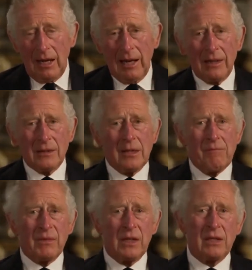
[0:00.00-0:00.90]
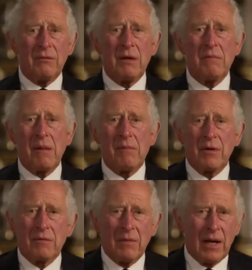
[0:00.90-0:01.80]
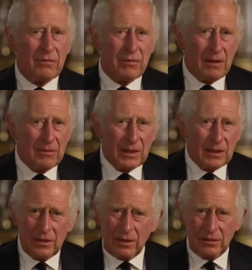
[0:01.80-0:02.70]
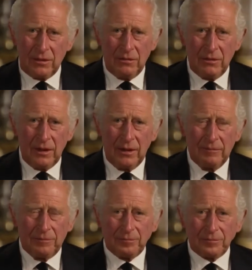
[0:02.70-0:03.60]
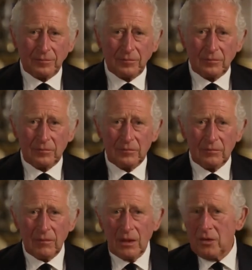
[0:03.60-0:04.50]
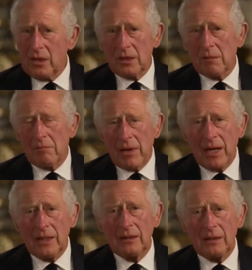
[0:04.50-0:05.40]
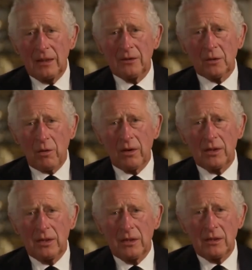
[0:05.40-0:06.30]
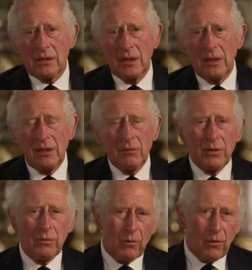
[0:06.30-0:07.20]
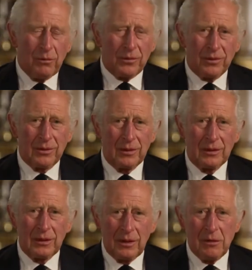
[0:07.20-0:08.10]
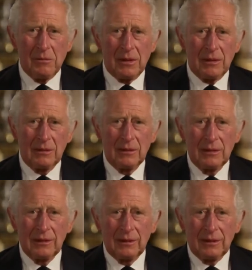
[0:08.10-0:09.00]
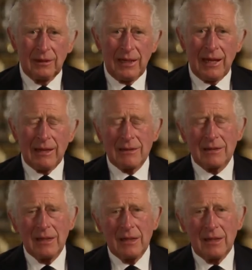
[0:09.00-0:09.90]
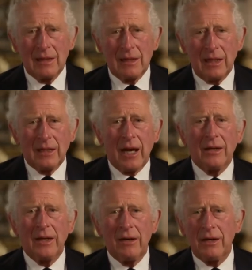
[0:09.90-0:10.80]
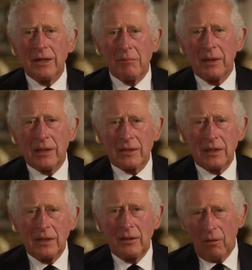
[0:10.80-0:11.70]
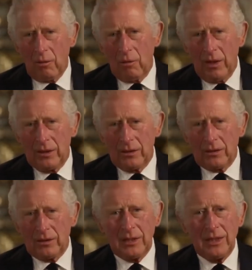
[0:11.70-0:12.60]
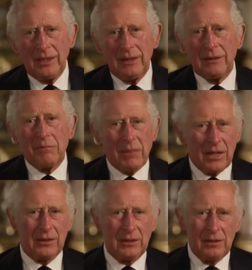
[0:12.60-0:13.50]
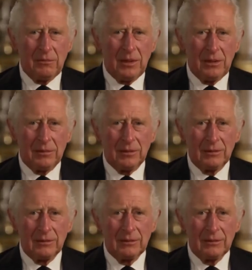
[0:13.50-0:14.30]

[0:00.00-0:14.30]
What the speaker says: And as every member of my family can testify, she combined these qualities with warmth, humor, and an unerring ability always to see the best in people.